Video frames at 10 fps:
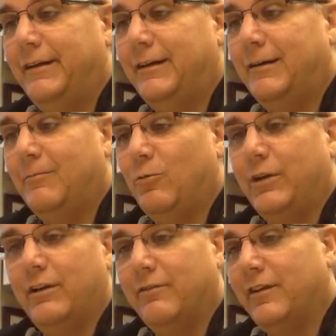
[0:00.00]
Um, we'll
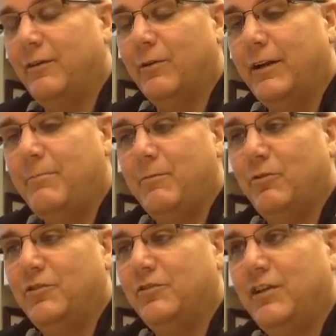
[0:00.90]
get everything ready.
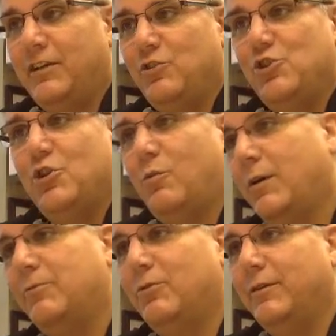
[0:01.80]
People just think you show
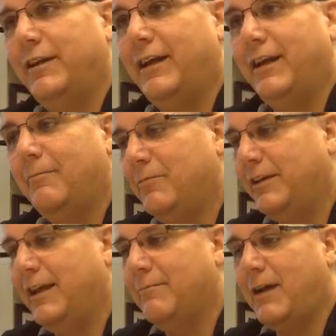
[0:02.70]
up to a game,
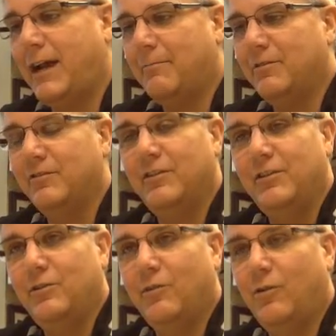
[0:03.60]
the game happens, yeah.
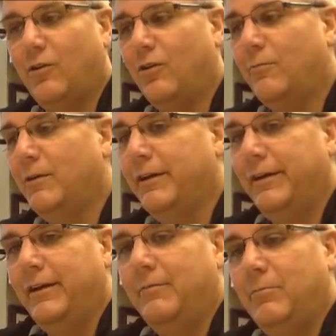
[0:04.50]
and you go home.
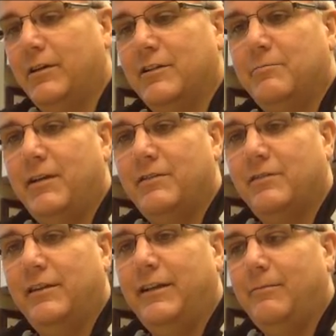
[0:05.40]
But it's
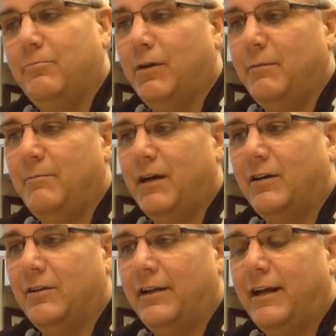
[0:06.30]
basically probably
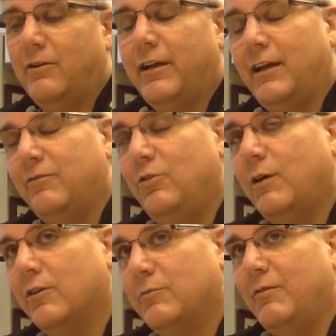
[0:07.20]
about an hour and a half, two
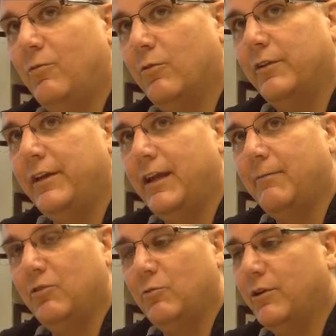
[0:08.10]
hours before the game
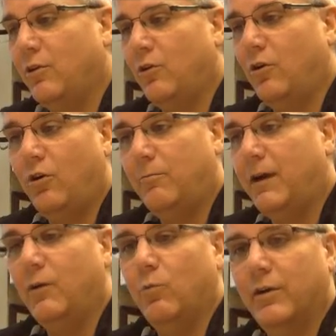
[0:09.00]
is when all
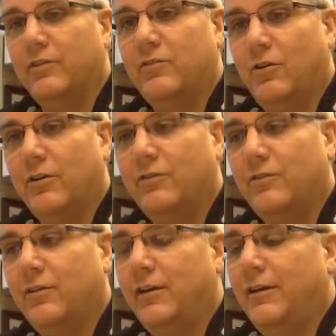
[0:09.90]
my work
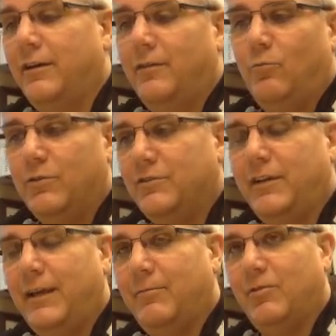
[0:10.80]
starts once the
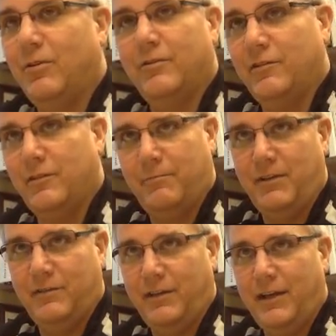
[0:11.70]
game starts, it's a
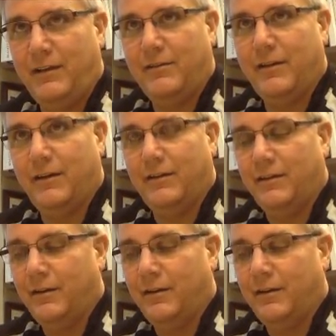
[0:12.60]
piece of cake then.